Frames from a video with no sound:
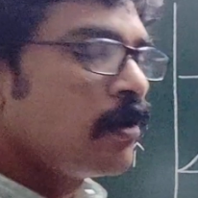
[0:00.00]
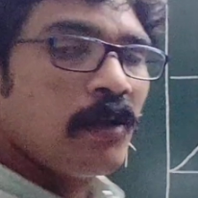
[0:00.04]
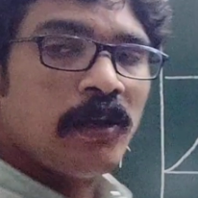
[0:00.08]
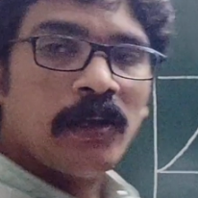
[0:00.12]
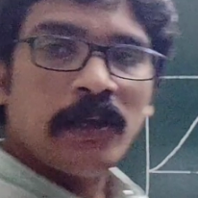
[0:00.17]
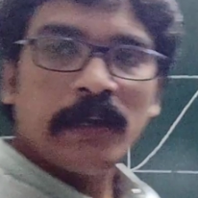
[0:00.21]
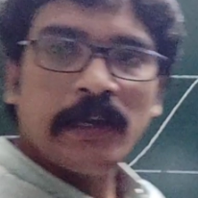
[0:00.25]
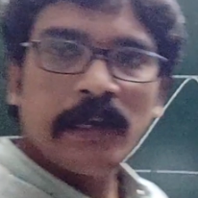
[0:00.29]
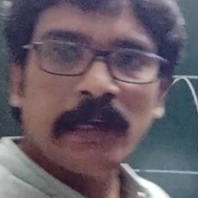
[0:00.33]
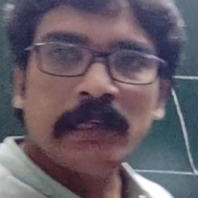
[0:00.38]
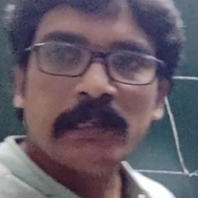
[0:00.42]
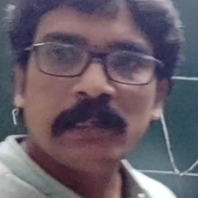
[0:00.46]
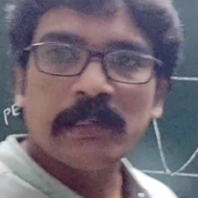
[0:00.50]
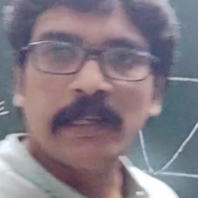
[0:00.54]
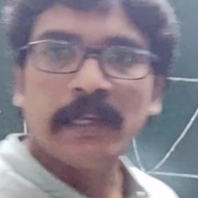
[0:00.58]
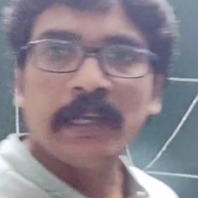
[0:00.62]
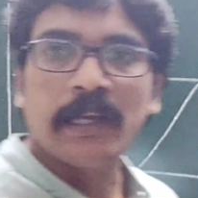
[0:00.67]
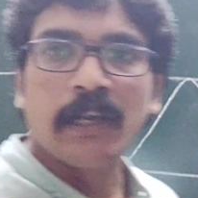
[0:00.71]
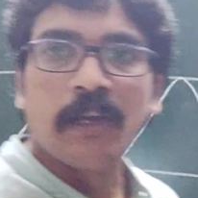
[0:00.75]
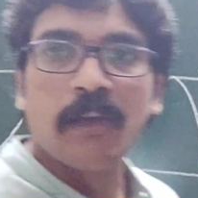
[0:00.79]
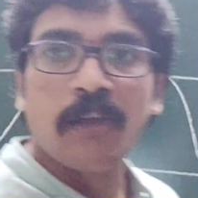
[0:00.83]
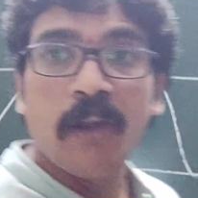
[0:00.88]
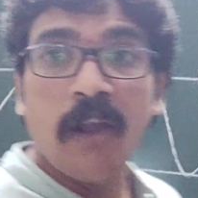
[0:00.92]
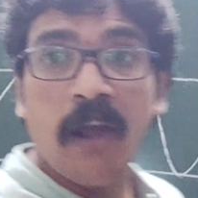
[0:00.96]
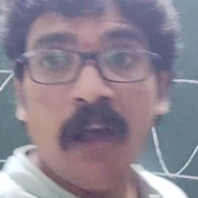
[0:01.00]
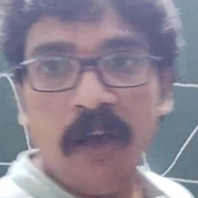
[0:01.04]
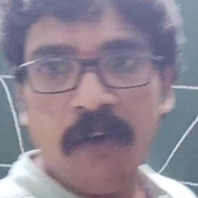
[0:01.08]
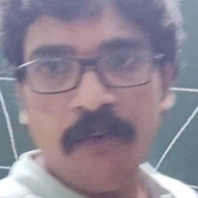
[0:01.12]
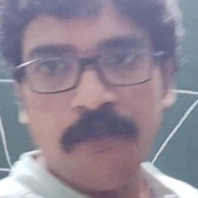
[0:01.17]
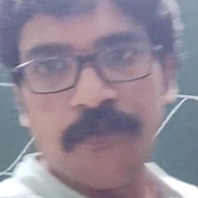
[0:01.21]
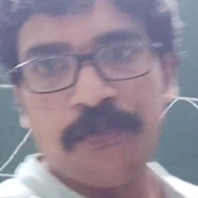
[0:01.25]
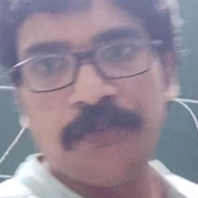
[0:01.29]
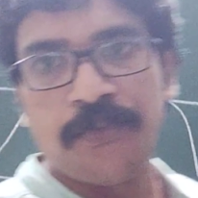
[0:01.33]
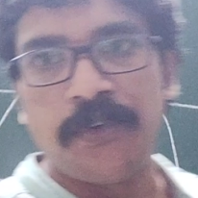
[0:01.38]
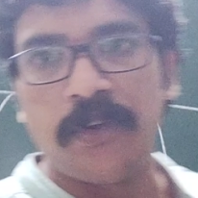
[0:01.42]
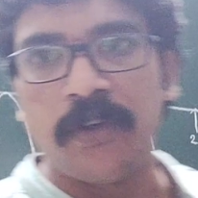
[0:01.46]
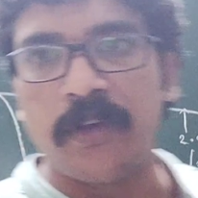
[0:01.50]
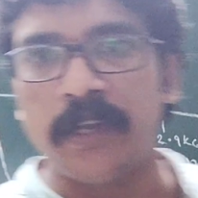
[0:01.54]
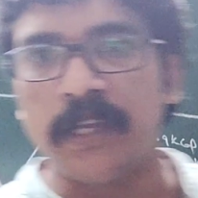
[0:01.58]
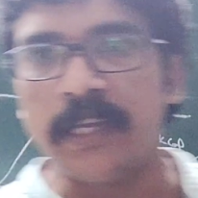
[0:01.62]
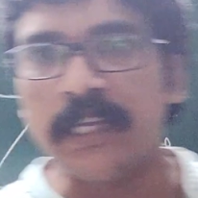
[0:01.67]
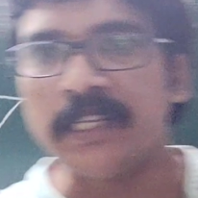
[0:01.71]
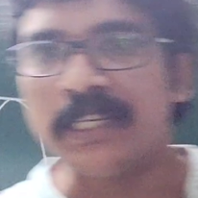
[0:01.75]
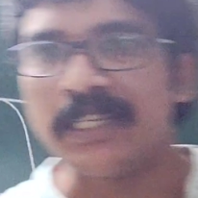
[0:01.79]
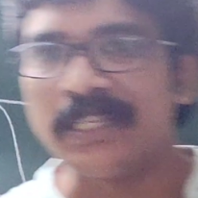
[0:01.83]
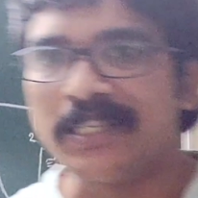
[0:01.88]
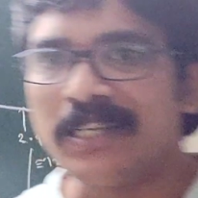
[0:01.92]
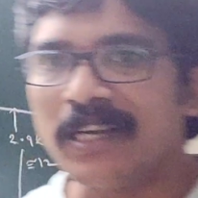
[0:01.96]
Yes, a graph
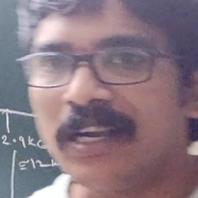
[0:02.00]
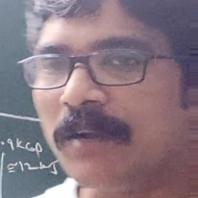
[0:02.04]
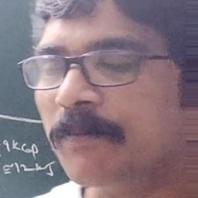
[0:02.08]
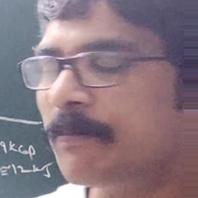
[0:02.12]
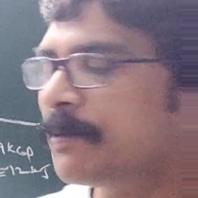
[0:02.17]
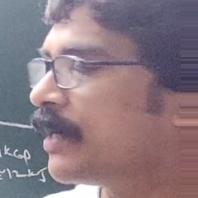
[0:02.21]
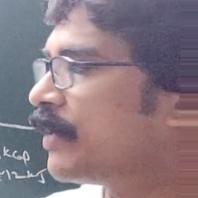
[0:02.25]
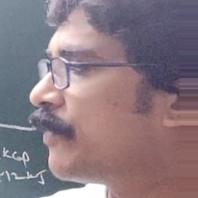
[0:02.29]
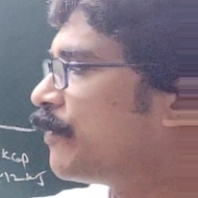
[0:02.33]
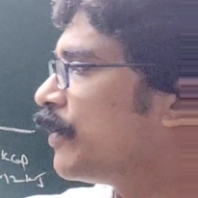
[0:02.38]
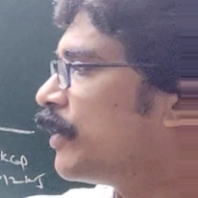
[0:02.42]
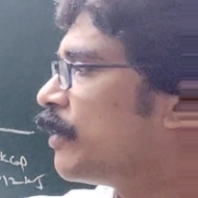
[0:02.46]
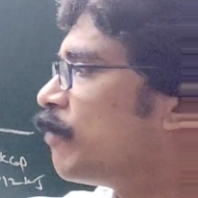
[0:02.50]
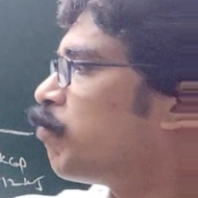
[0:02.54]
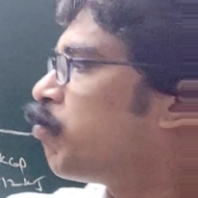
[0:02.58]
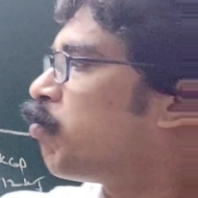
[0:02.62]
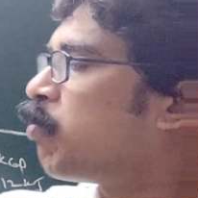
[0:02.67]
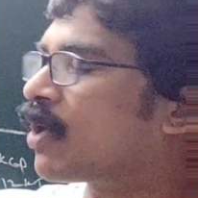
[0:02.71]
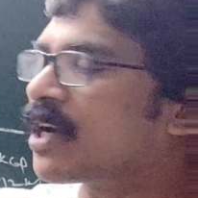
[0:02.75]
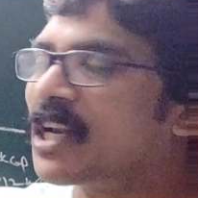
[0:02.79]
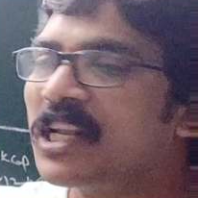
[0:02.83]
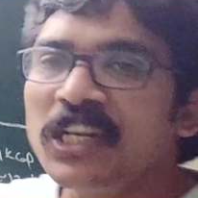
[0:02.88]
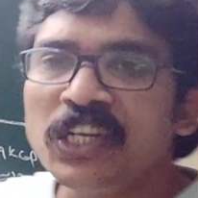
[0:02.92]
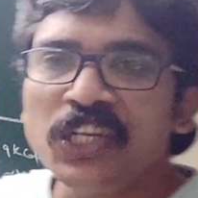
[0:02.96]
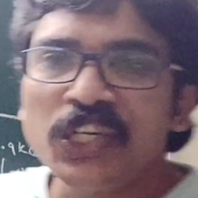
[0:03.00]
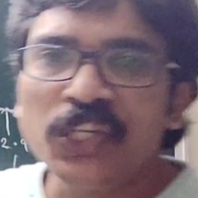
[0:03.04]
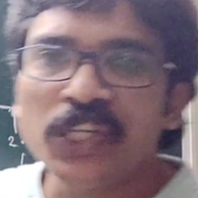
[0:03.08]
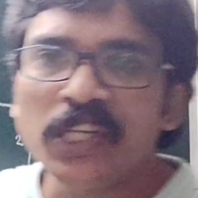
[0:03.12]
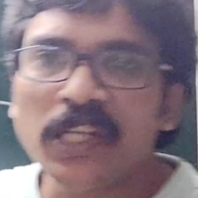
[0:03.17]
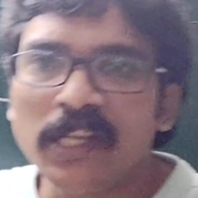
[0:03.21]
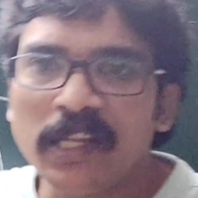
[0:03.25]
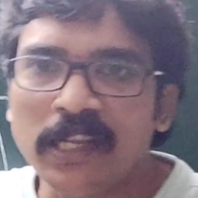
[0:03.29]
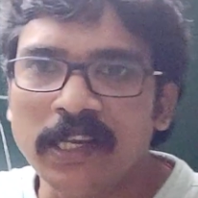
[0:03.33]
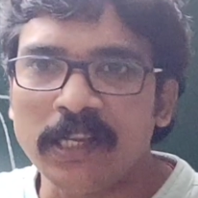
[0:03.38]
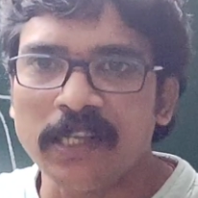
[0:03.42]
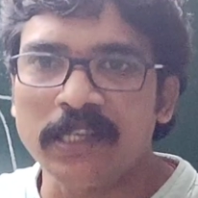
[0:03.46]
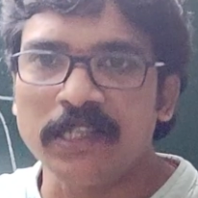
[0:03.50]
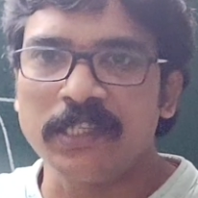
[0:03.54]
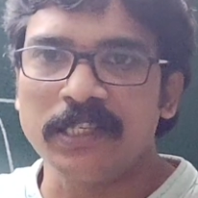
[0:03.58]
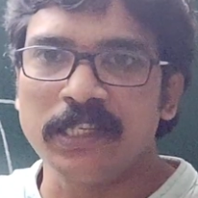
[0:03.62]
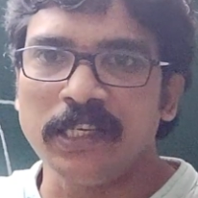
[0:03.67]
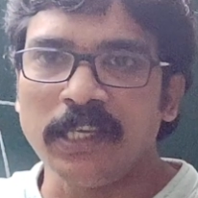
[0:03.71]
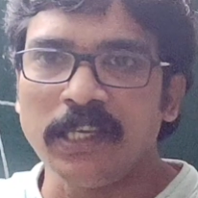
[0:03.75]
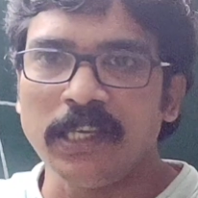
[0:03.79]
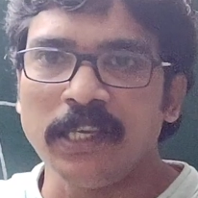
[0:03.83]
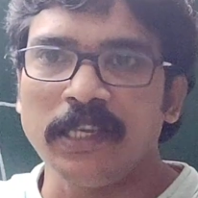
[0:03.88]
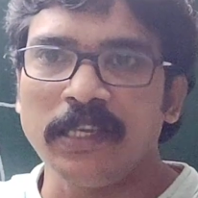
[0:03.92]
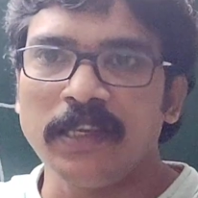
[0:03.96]
is drawn between potential
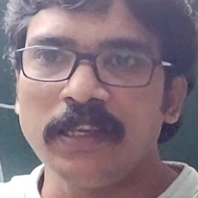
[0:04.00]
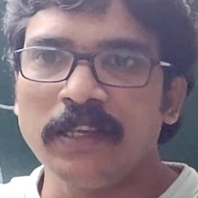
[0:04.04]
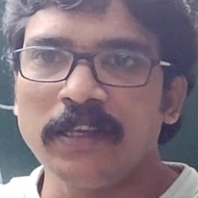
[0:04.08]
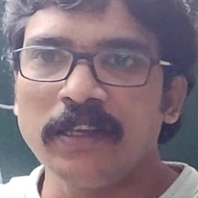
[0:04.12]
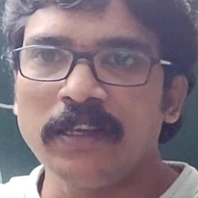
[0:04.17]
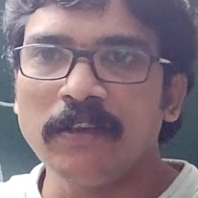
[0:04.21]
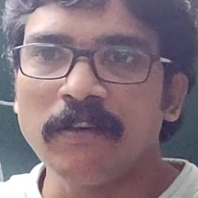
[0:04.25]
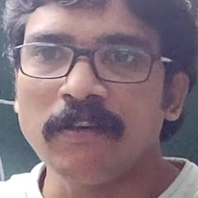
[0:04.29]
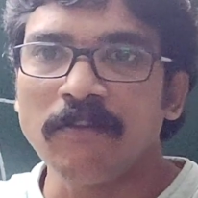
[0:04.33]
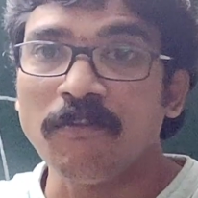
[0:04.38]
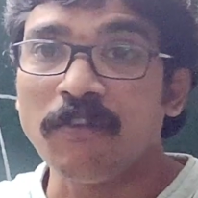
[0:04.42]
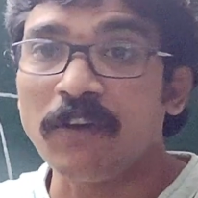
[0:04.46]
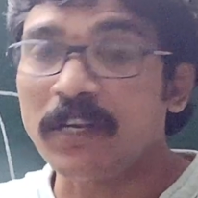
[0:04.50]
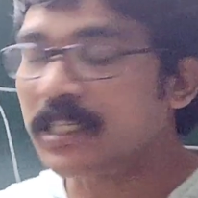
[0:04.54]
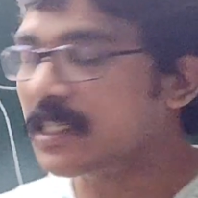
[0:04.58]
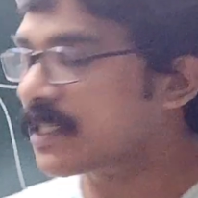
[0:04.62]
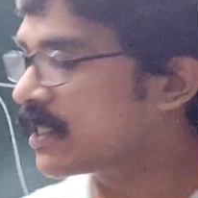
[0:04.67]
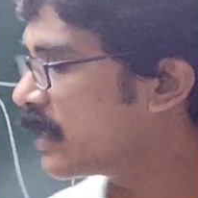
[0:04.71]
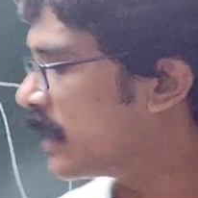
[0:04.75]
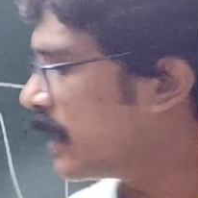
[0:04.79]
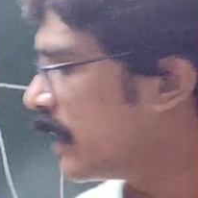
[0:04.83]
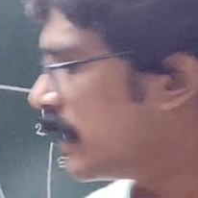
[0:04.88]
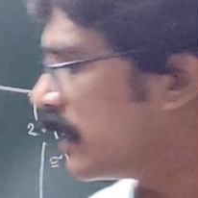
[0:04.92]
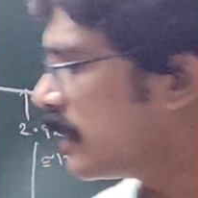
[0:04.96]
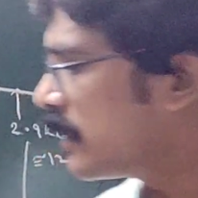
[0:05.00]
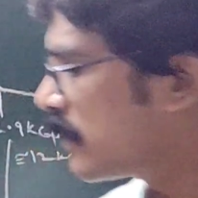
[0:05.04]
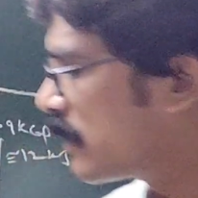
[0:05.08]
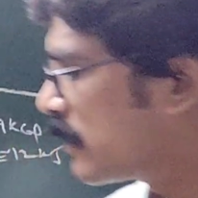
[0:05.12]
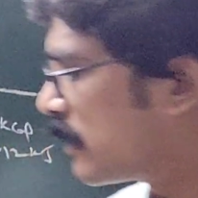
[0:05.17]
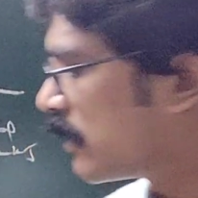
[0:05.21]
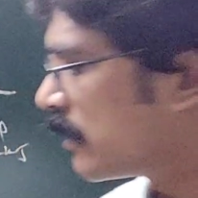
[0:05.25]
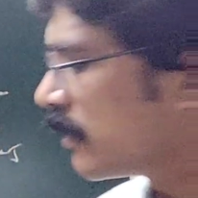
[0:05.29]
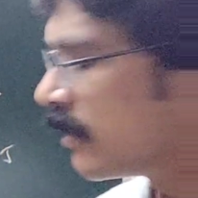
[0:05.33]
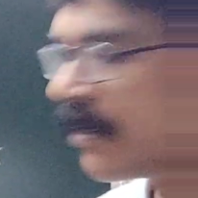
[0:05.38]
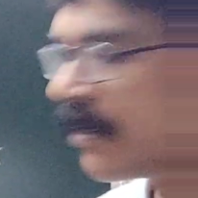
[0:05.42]
energy versus